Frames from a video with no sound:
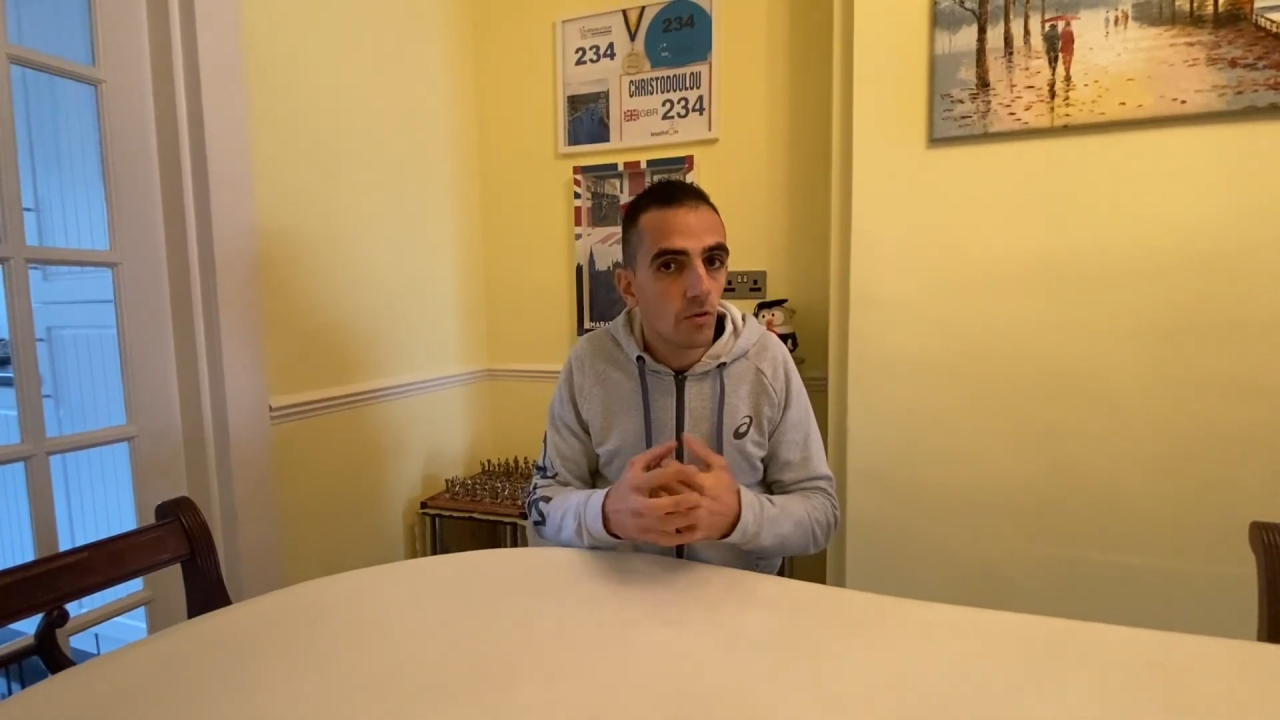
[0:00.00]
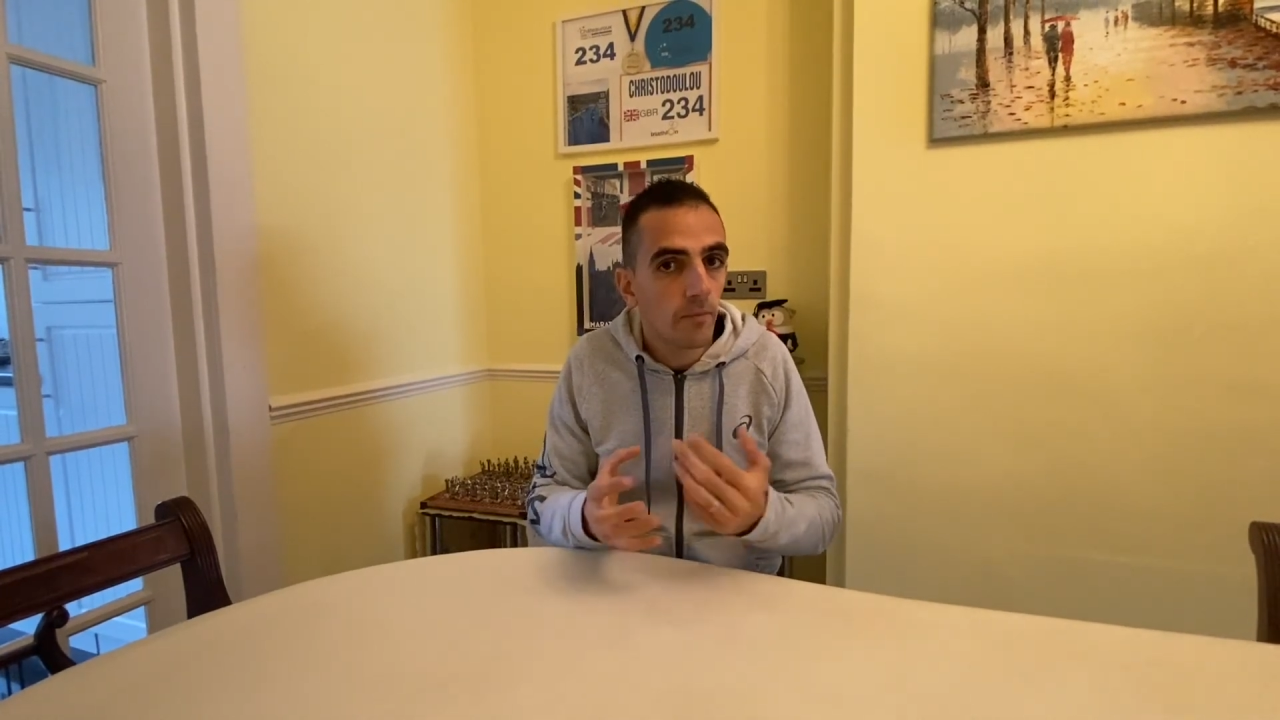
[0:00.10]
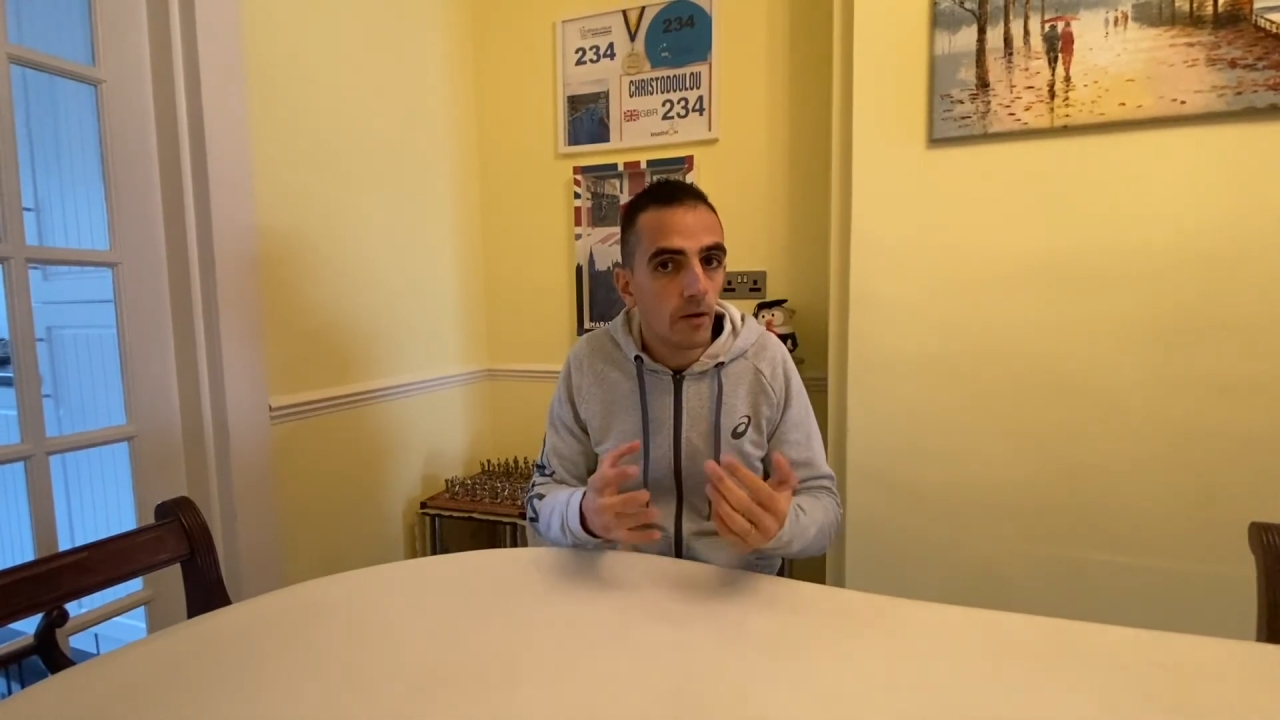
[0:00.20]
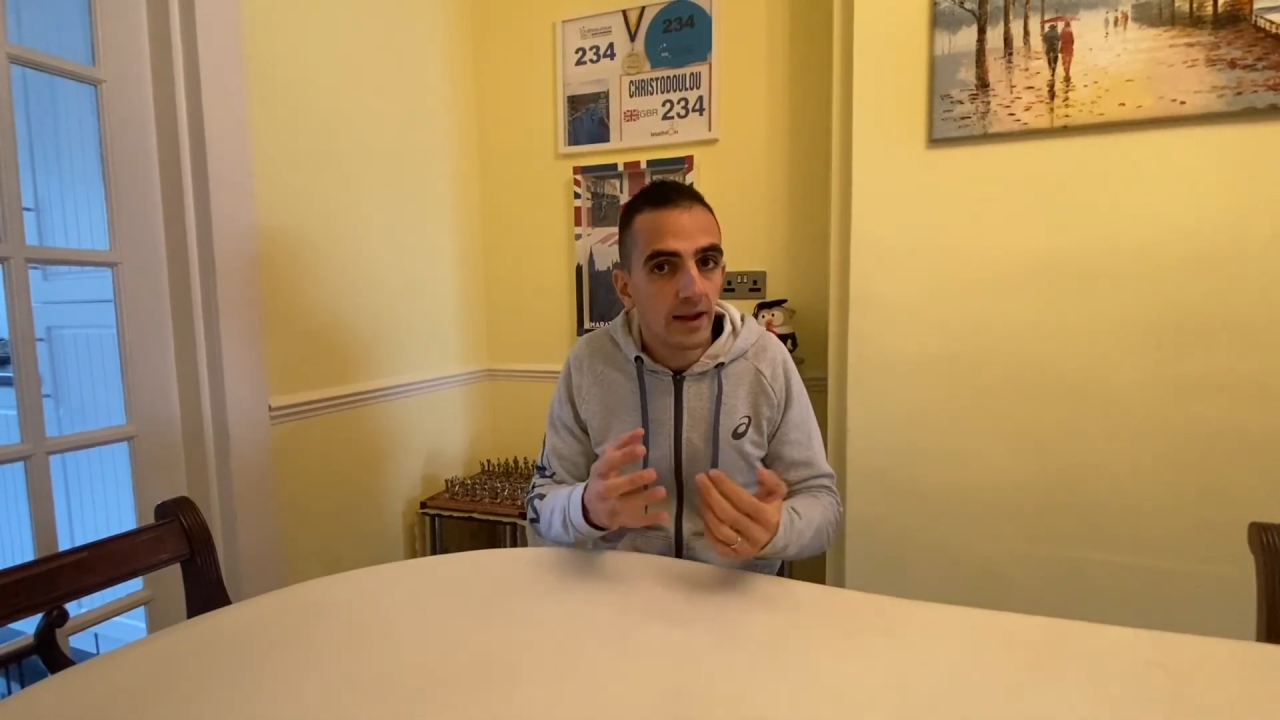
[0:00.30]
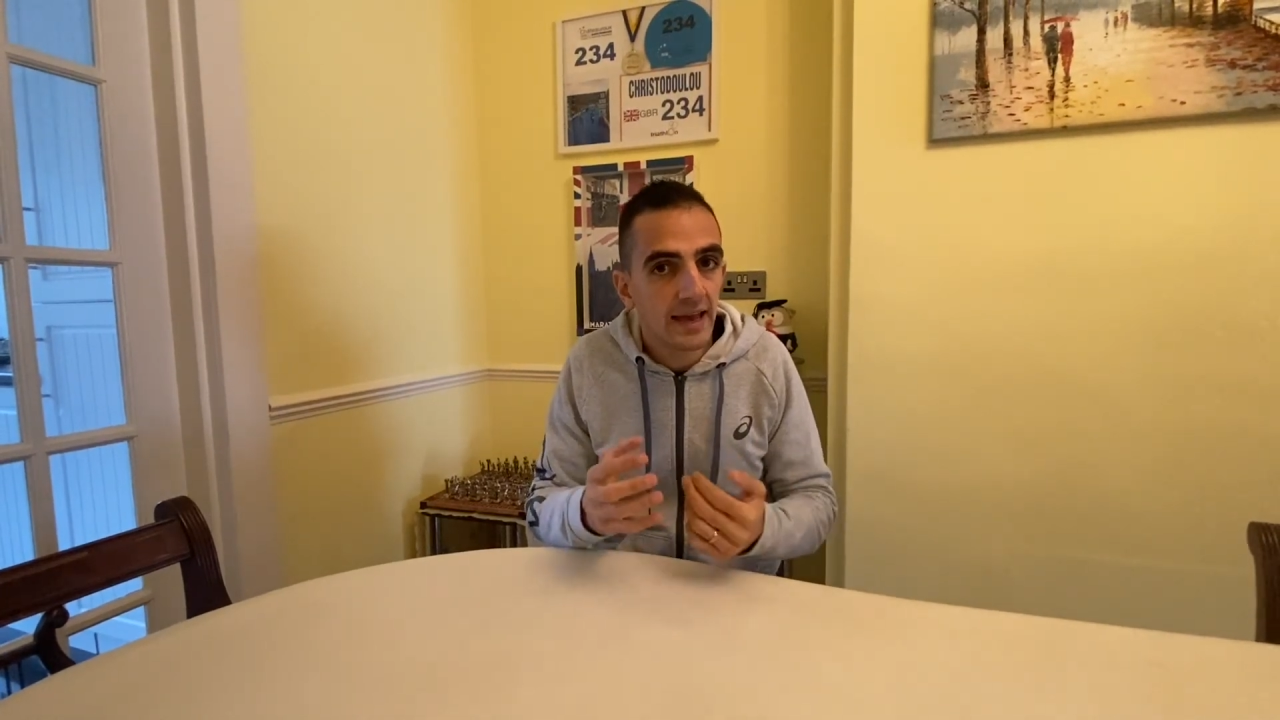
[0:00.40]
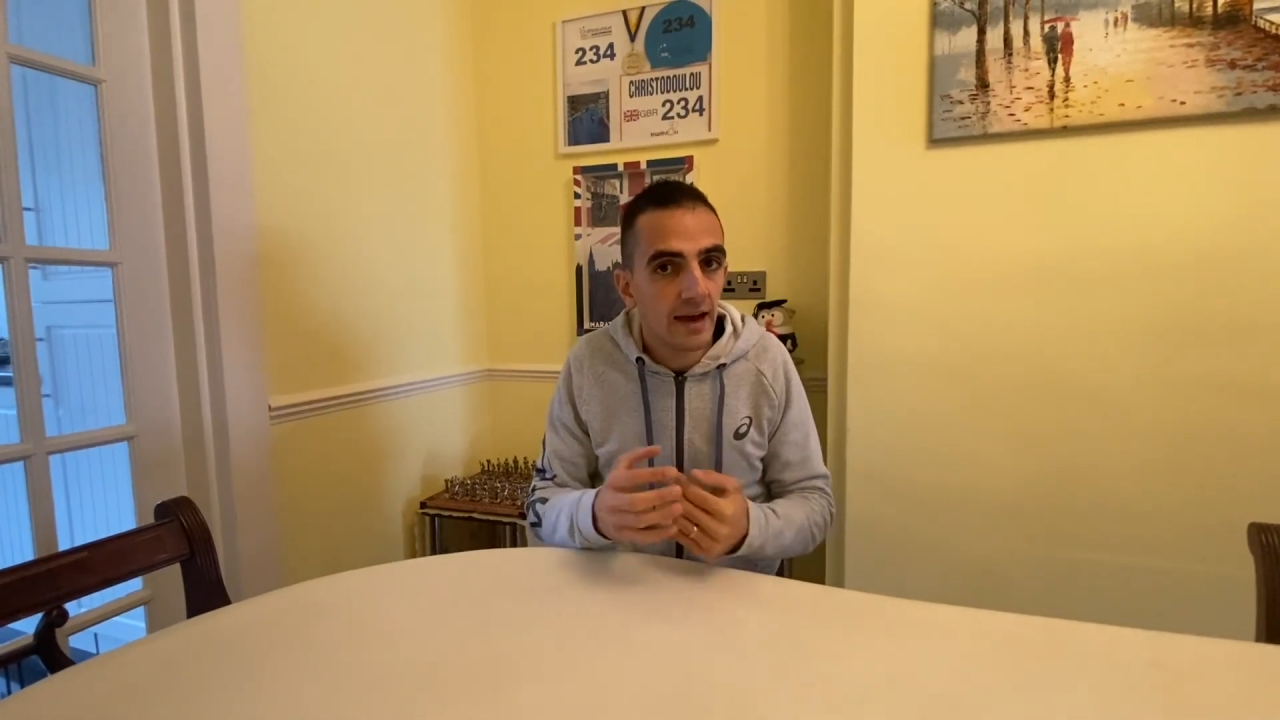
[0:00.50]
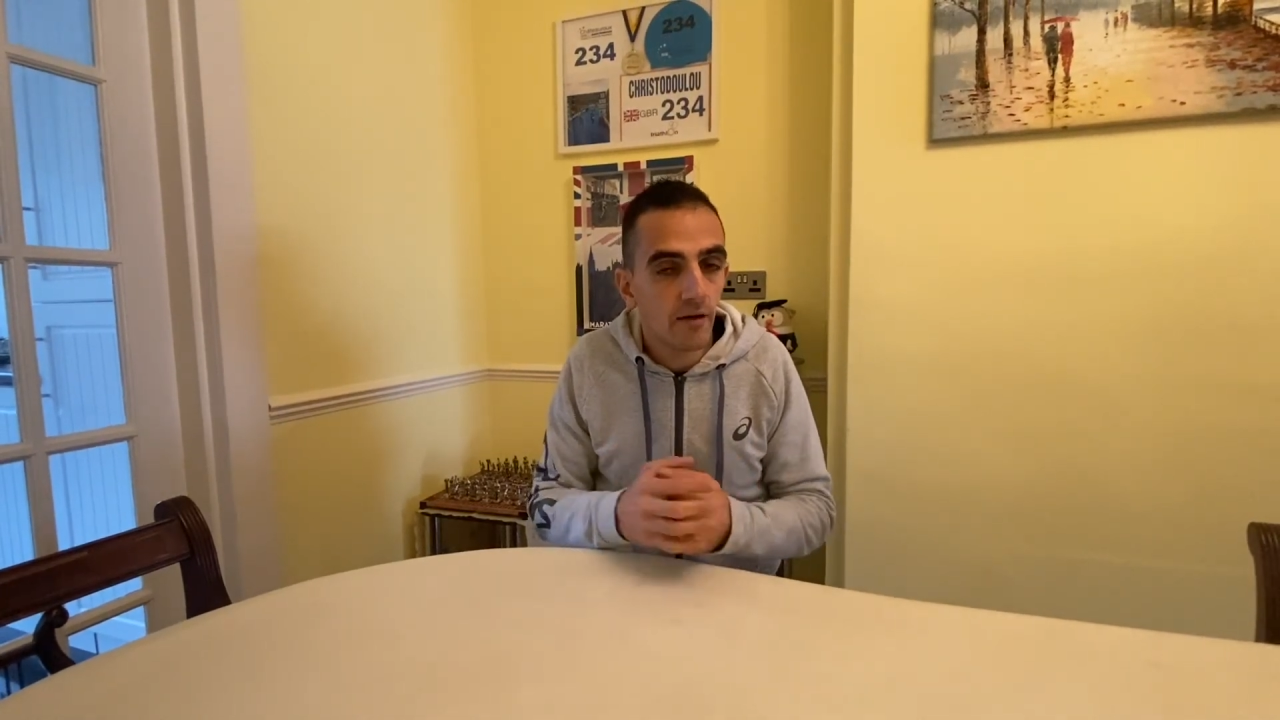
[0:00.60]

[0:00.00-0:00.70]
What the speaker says: the bike out.